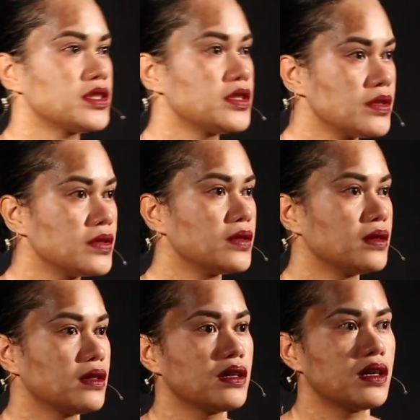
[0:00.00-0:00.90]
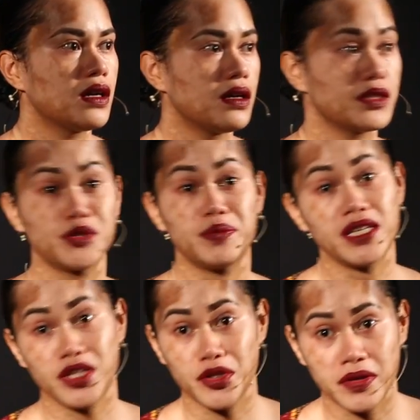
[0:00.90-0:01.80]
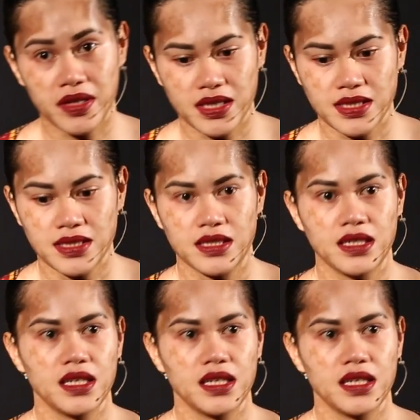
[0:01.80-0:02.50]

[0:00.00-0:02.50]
to be curious.